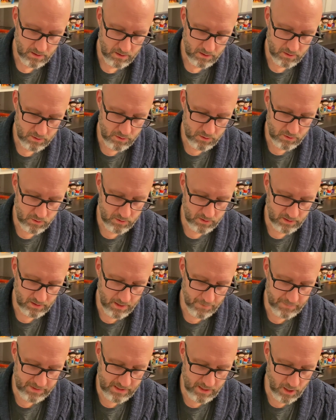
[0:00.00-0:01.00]
you can
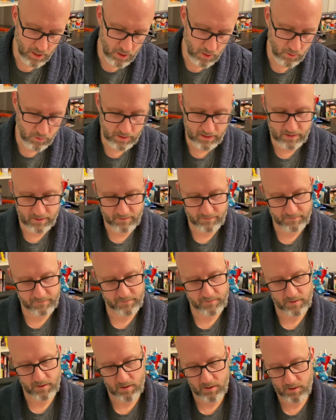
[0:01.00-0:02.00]
let me know
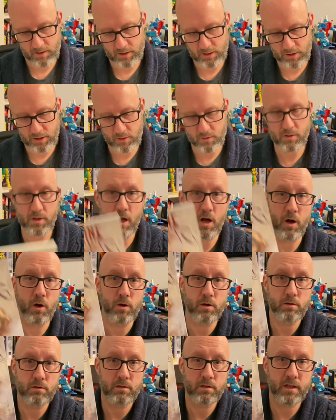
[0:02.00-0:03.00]
if you know.
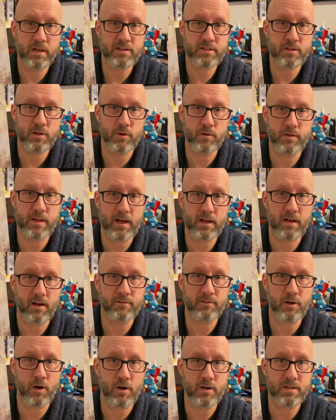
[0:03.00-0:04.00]
Let us know who that
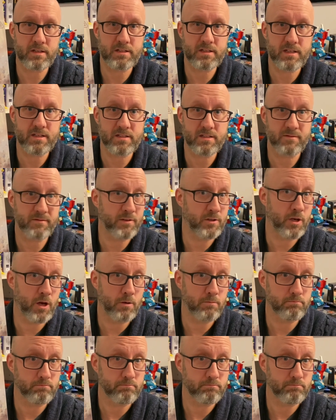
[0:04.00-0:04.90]
cover artist is if you know.